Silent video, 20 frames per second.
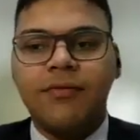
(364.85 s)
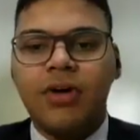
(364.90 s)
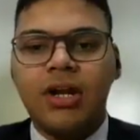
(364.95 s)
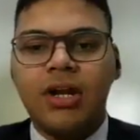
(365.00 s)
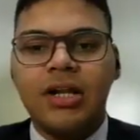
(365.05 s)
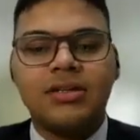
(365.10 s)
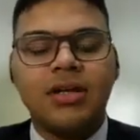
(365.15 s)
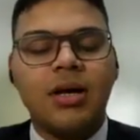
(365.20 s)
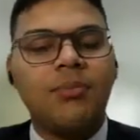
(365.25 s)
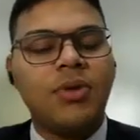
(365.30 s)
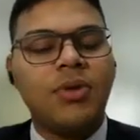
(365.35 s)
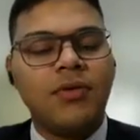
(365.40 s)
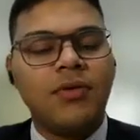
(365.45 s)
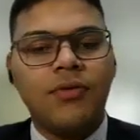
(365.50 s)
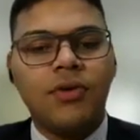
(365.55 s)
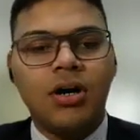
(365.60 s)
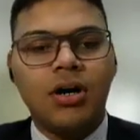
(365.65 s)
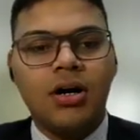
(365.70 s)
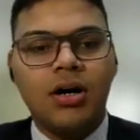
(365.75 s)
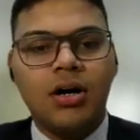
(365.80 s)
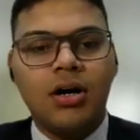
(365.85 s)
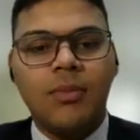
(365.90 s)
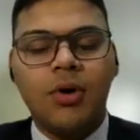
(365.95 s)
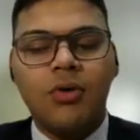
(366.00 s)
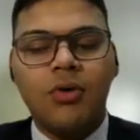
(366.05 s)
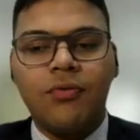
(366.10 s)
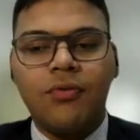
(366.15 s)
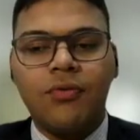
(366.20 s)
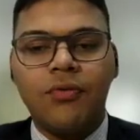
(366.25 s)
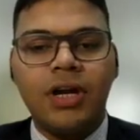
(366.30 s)
Like for example,
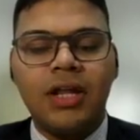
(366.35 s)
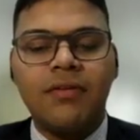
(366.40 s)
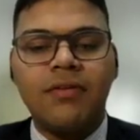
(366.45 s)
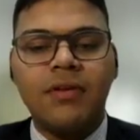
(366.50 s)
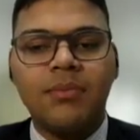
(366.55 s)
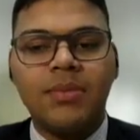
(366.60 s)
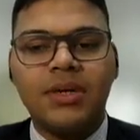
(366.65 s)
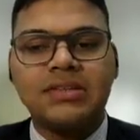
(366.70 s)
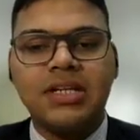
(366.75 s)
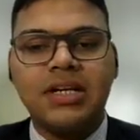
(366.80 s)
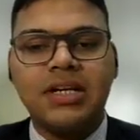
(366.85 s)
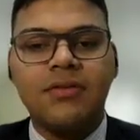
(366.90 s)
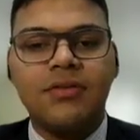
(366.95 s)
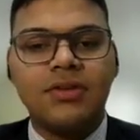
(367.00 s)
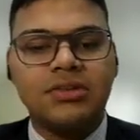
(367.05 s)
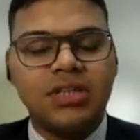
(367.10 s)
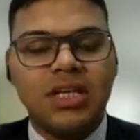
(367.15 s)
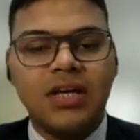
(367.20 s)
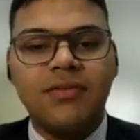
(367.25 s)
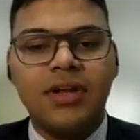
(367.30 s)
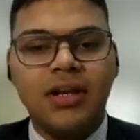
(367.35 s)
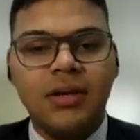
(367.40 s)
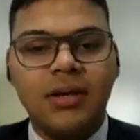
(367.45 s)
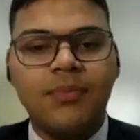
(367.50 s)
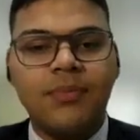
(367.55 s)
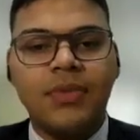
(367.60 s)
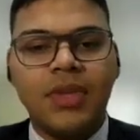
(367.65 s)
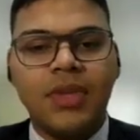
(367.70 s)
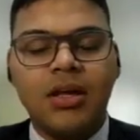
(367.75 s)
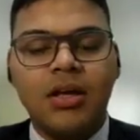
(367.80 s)
about 41% was
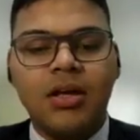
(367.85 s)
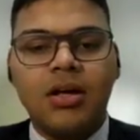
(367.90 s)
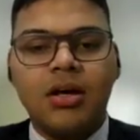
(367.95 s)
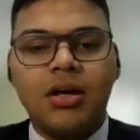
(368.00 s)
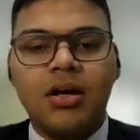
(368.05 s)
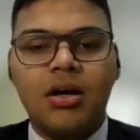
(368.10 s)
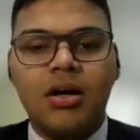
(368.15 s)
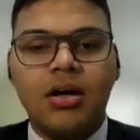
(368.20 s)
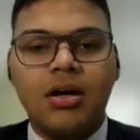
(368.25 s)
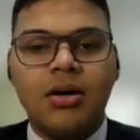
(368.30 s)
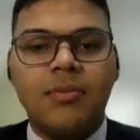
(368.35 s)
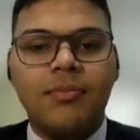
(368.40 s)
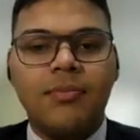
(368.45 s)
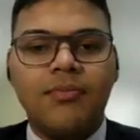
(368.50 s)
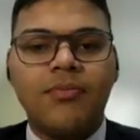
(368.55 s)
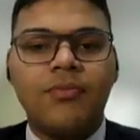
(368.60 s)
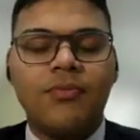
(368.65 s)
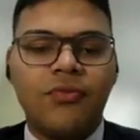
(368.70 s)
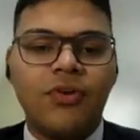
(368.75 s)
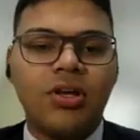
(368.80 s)
given uh,